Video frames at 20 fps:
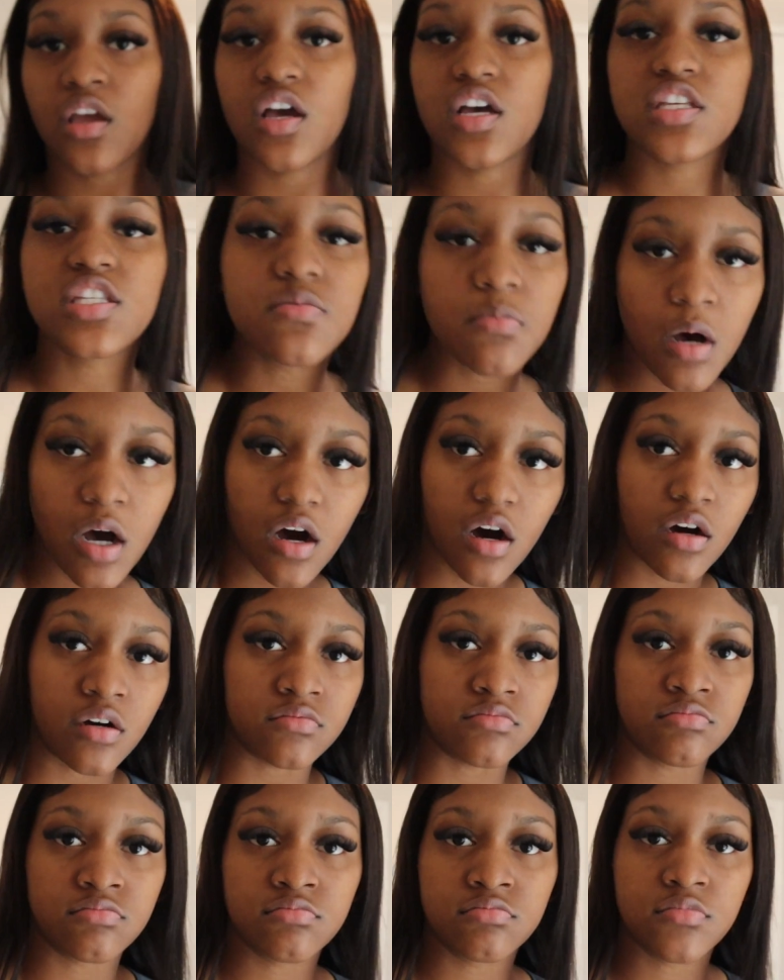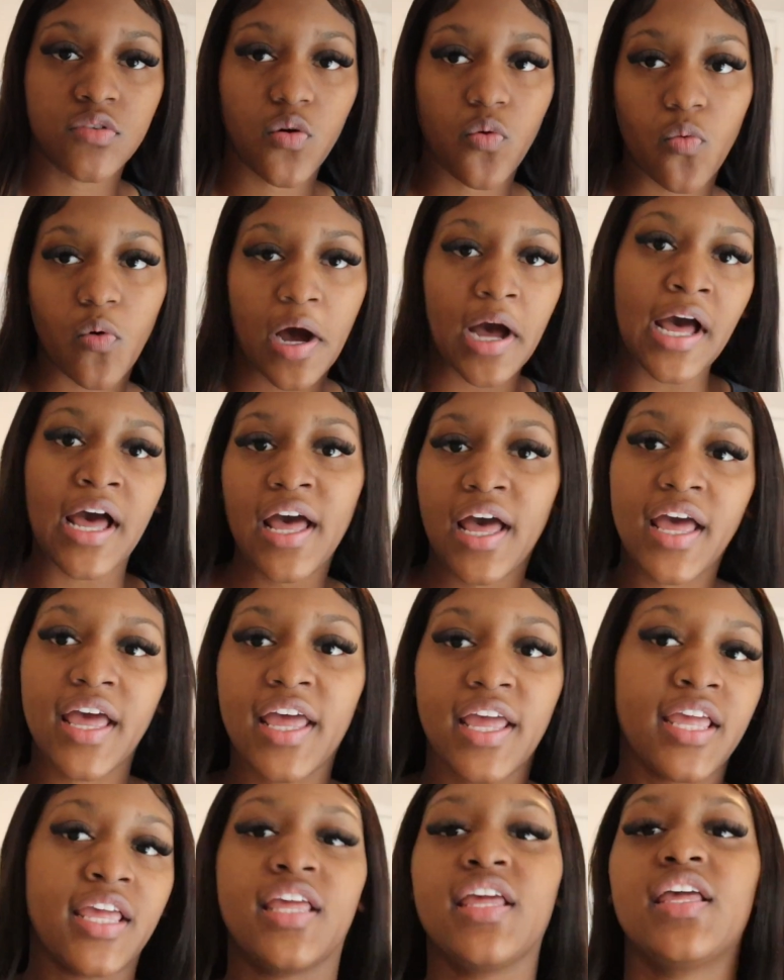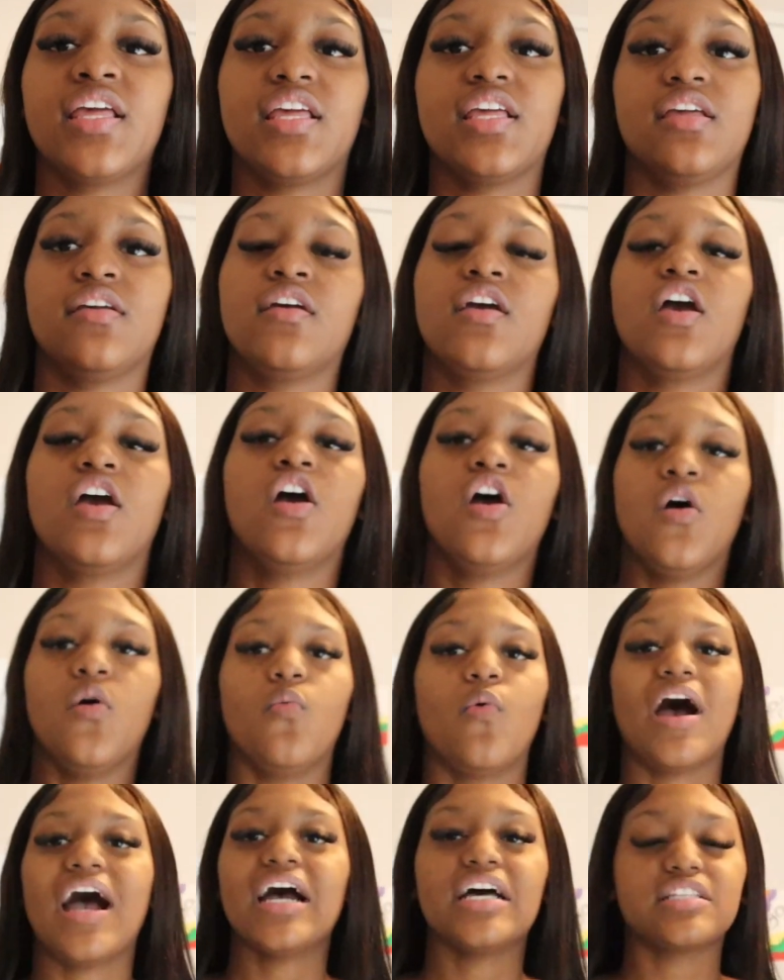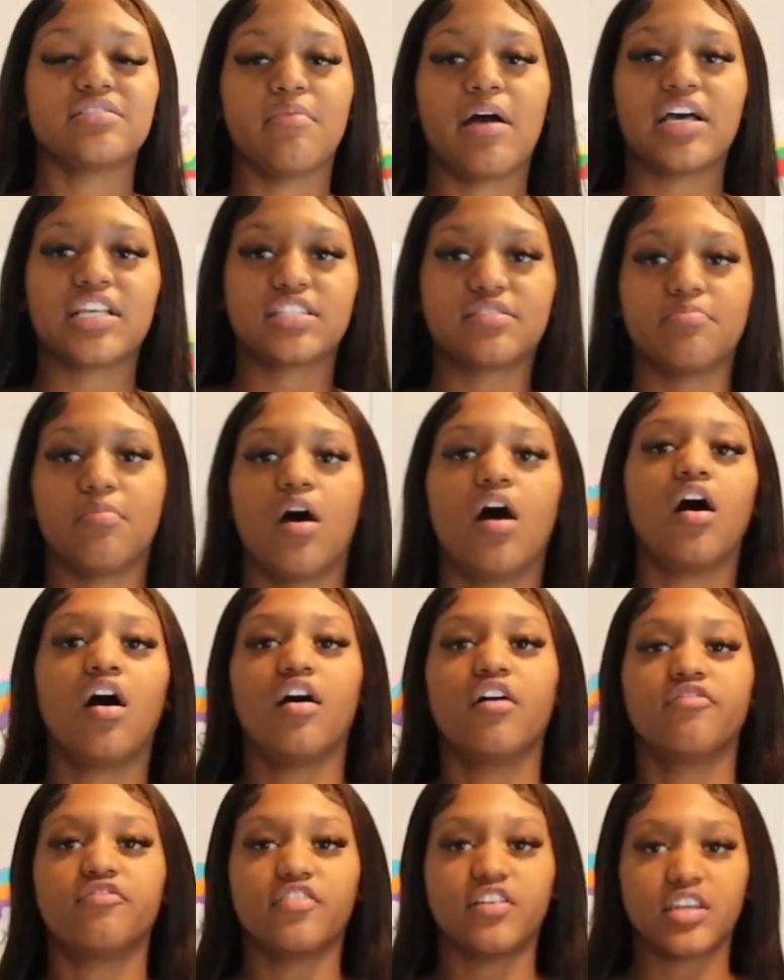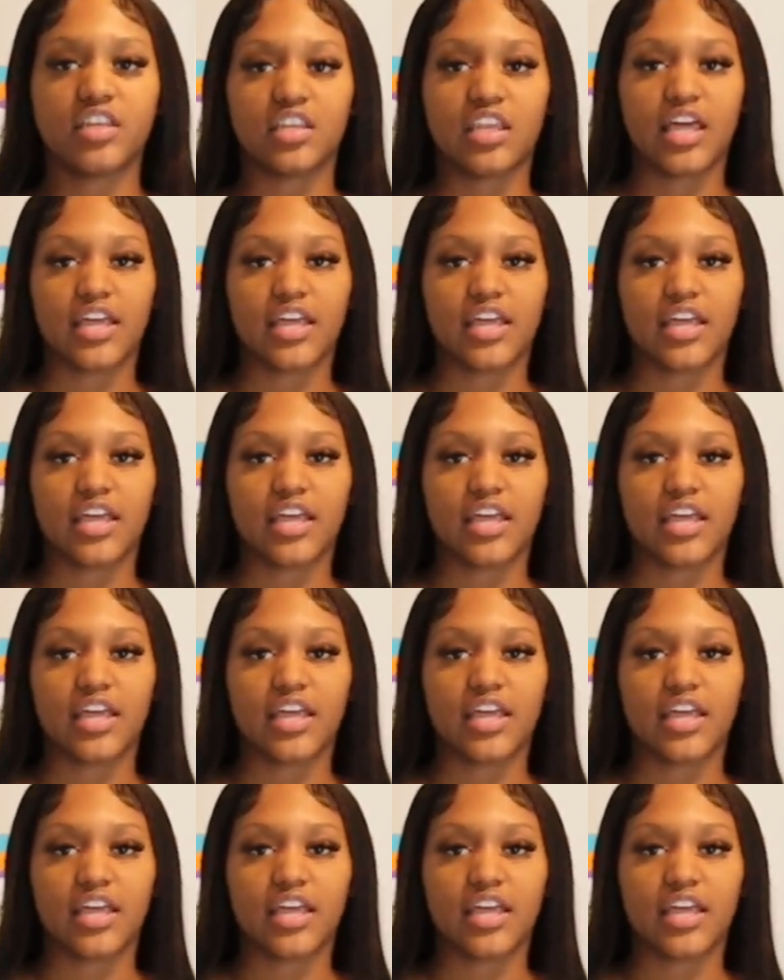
A small. Why is my small fitting